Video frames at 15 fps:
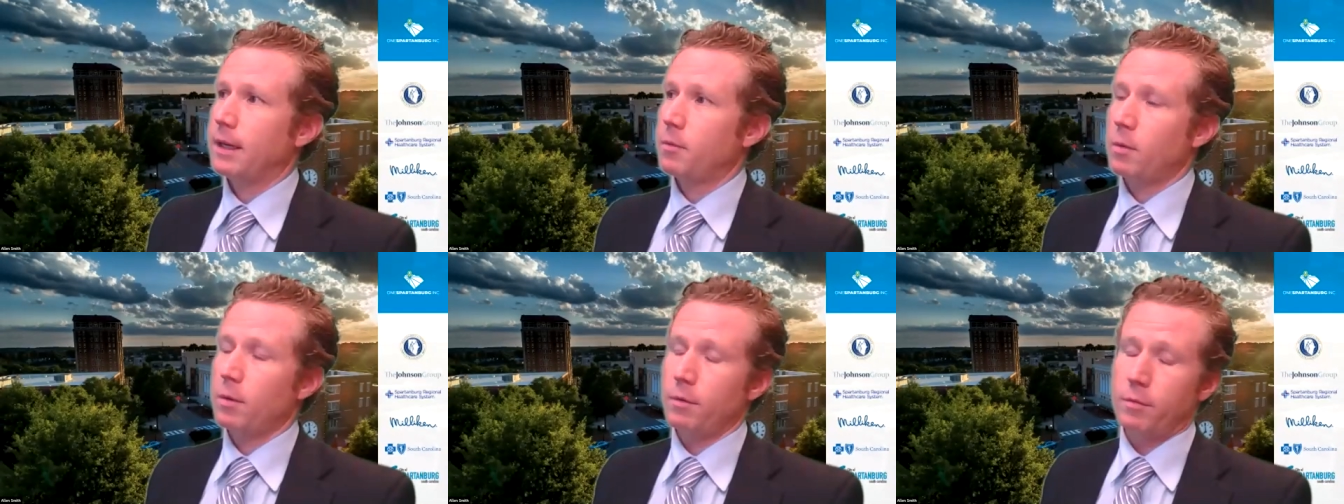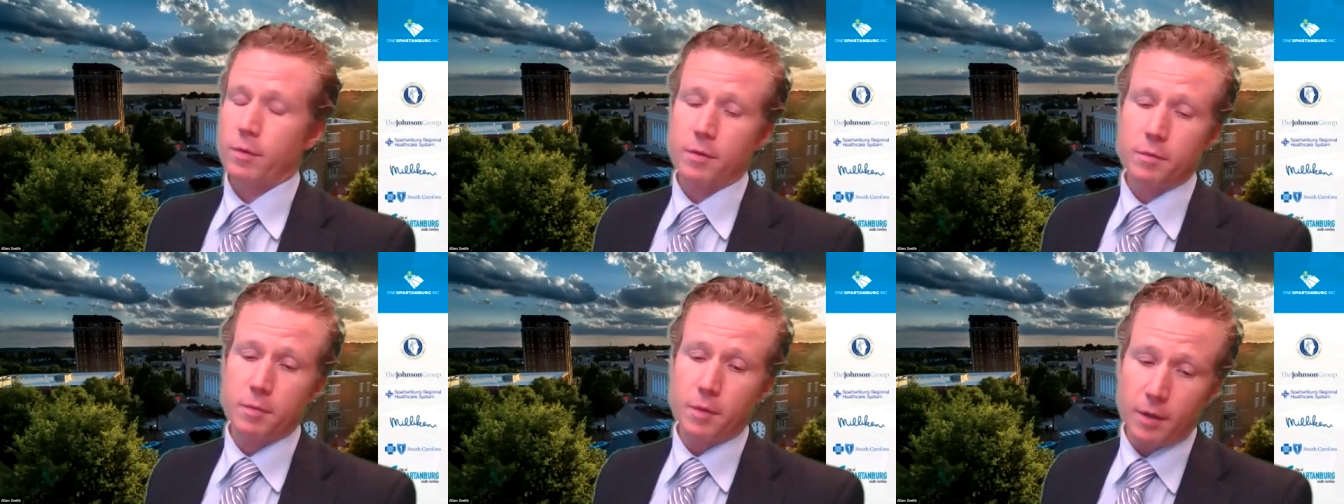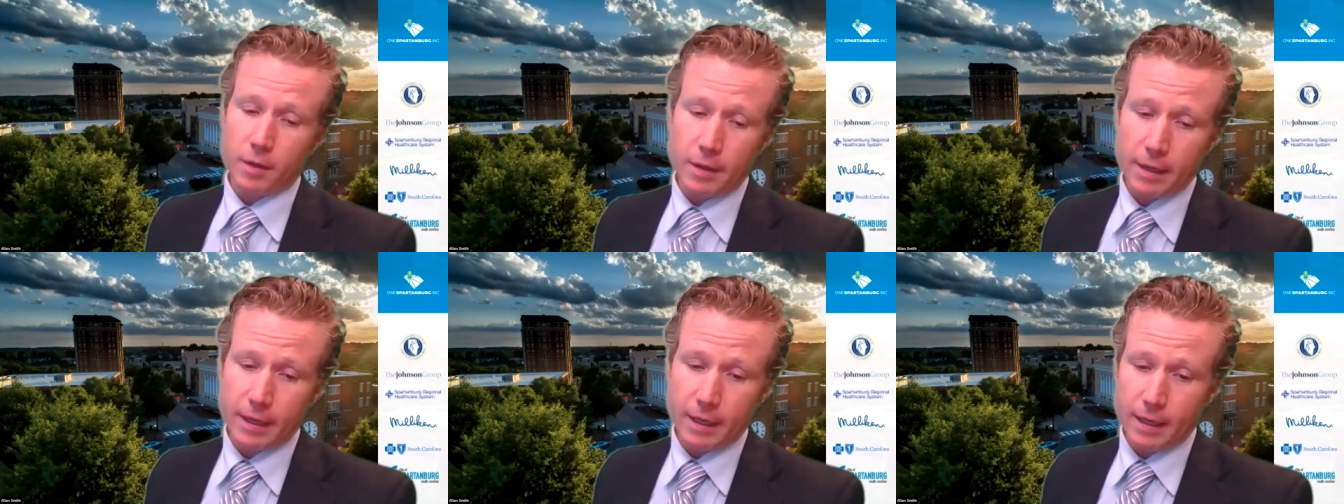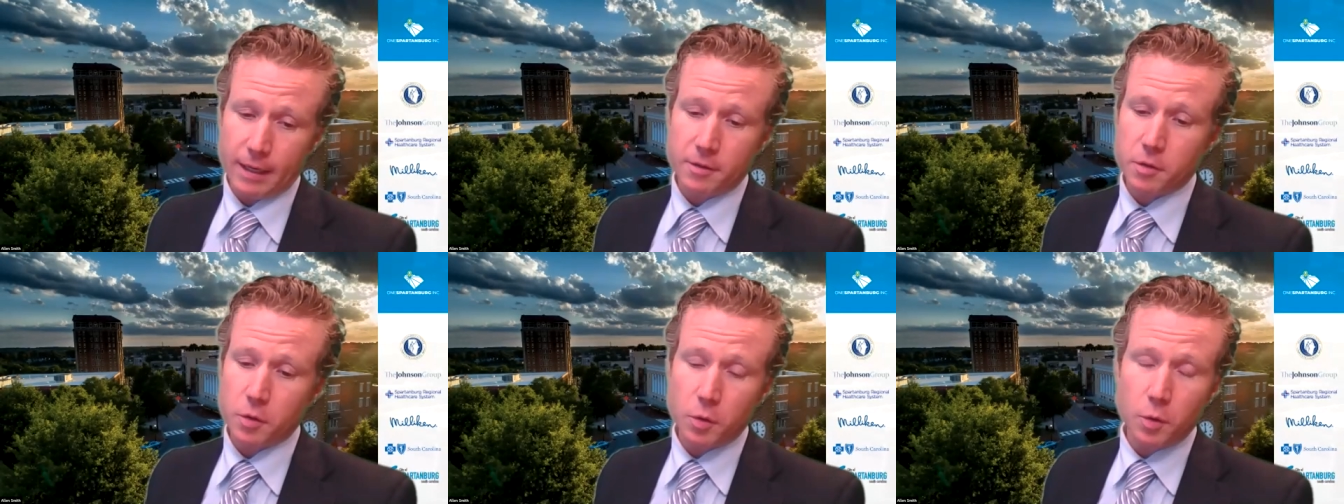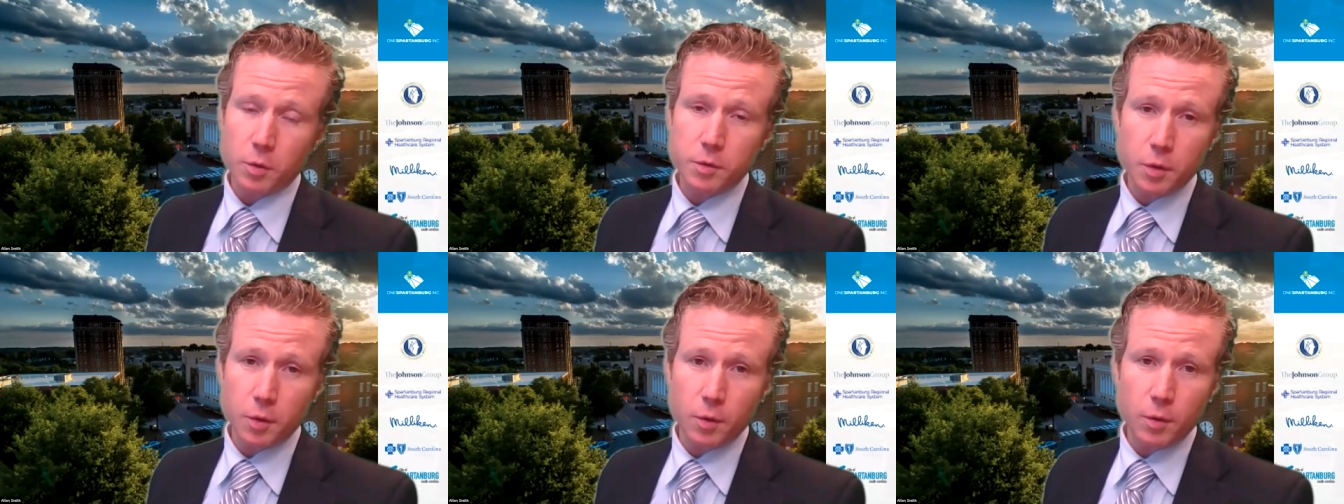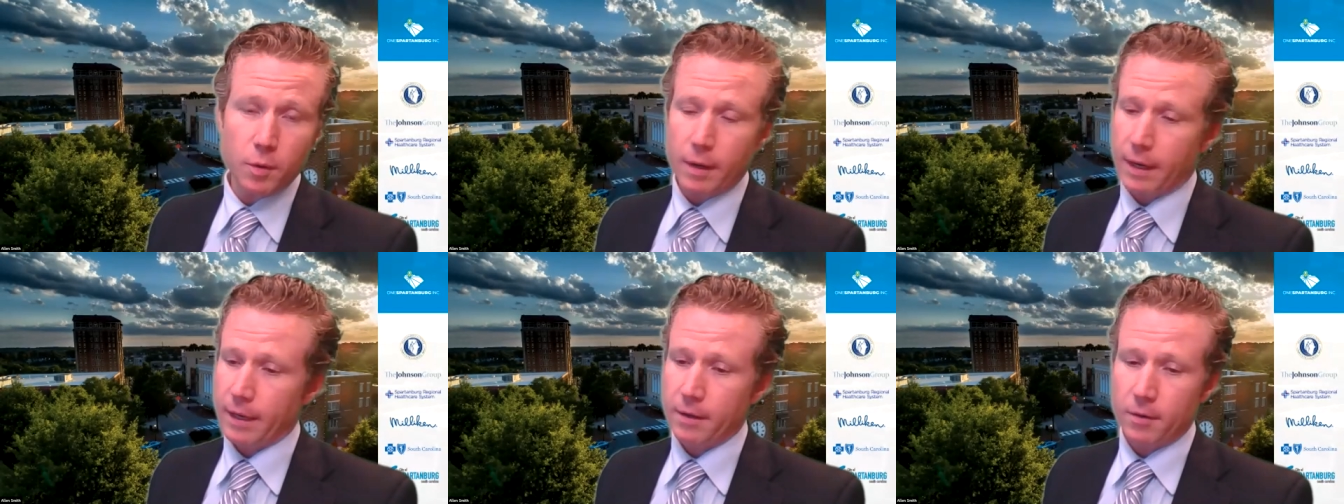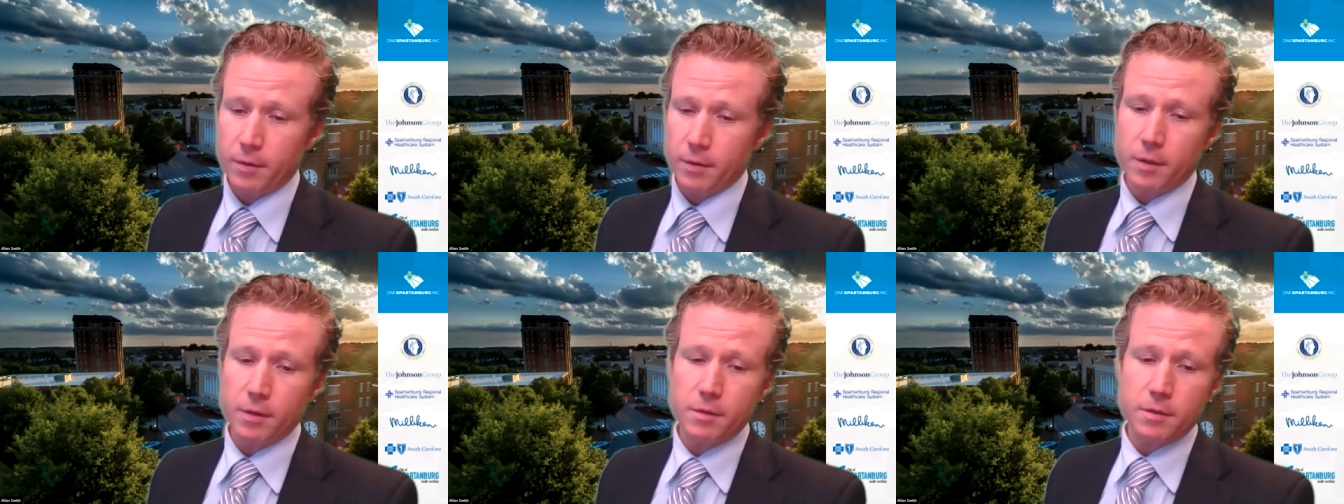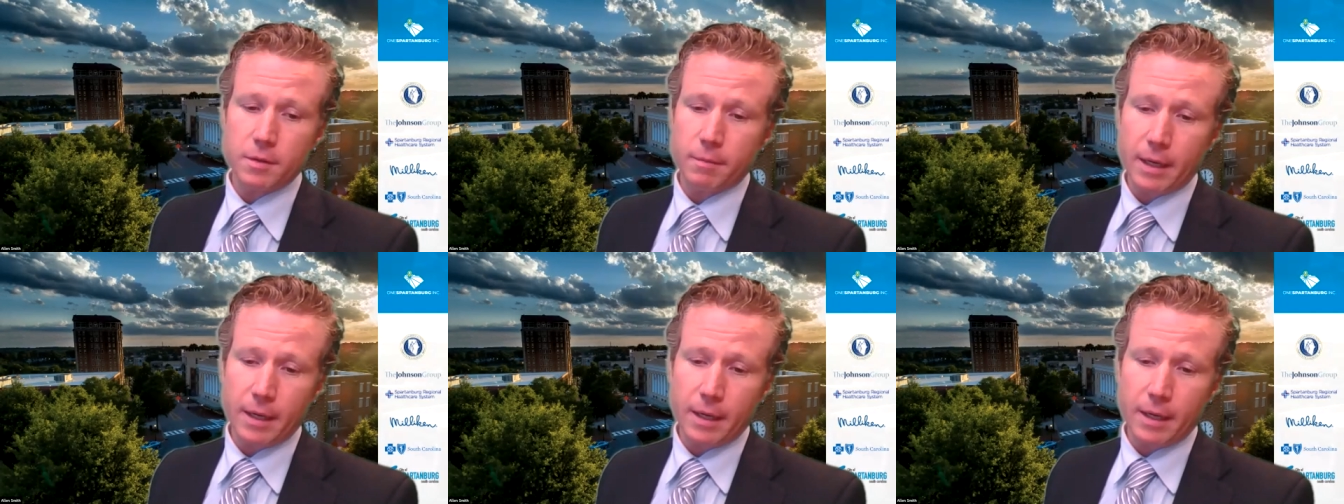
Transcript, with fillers: Well, first of all, like a tool tool, I don't use them.